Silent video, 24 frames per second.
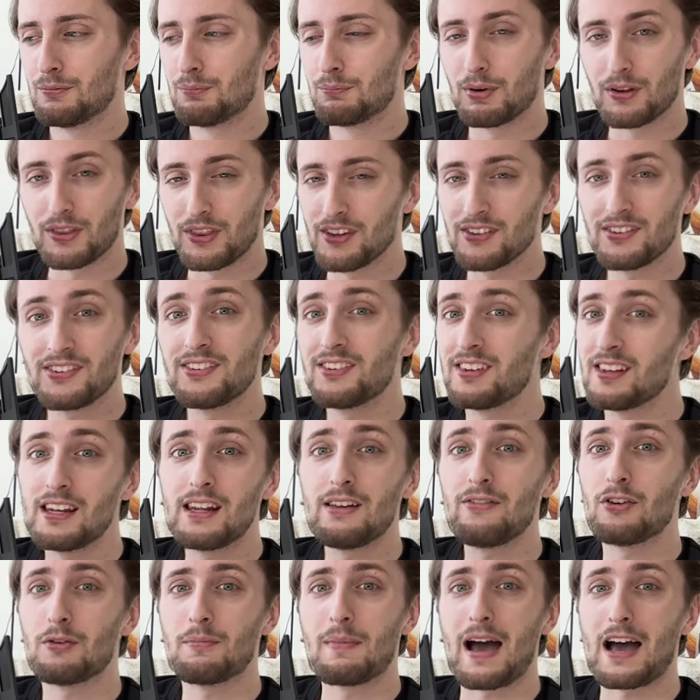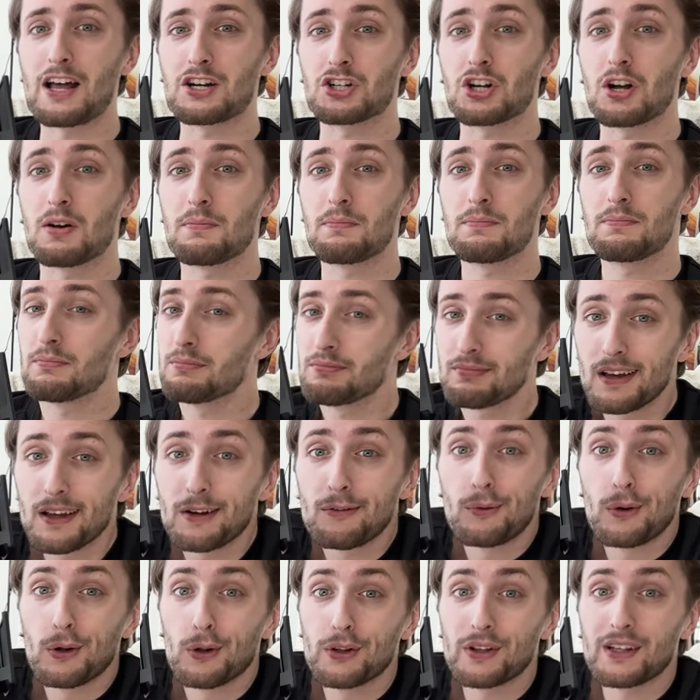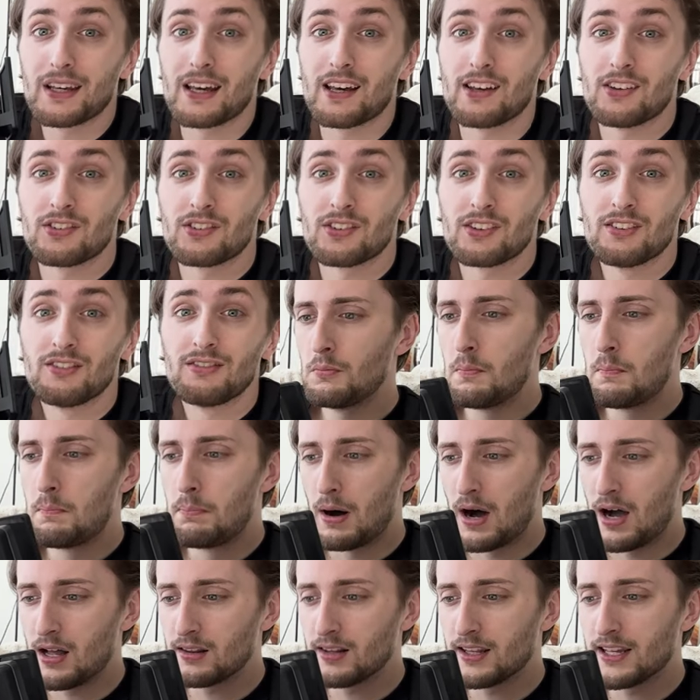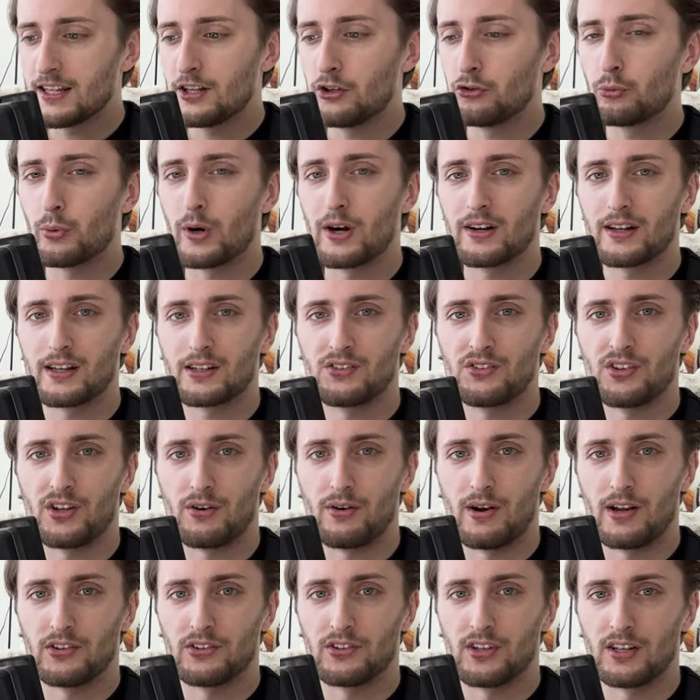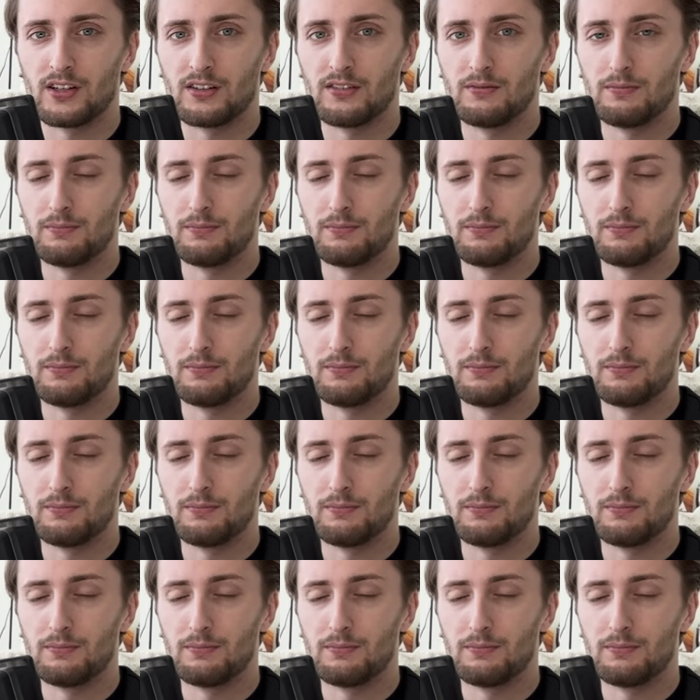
But this is an even matchup. It really is. Bot lane is where it gets interesting